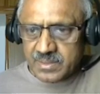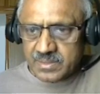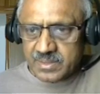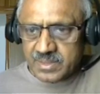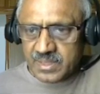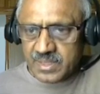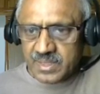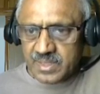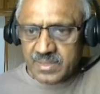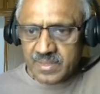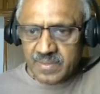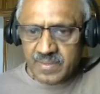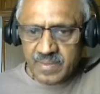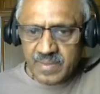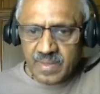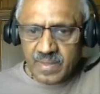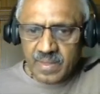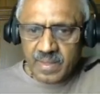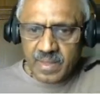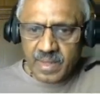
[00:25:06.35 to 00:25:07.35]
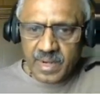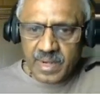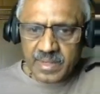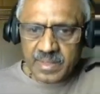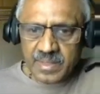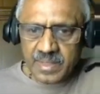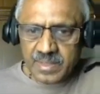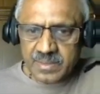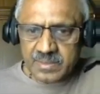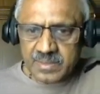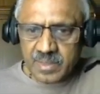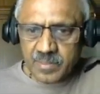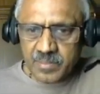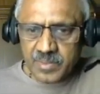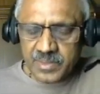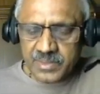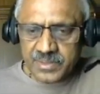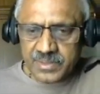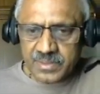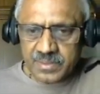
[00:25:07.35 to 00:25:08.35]
3, and hence
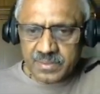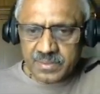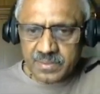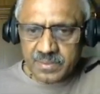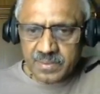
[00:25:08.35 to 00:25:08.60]
summation,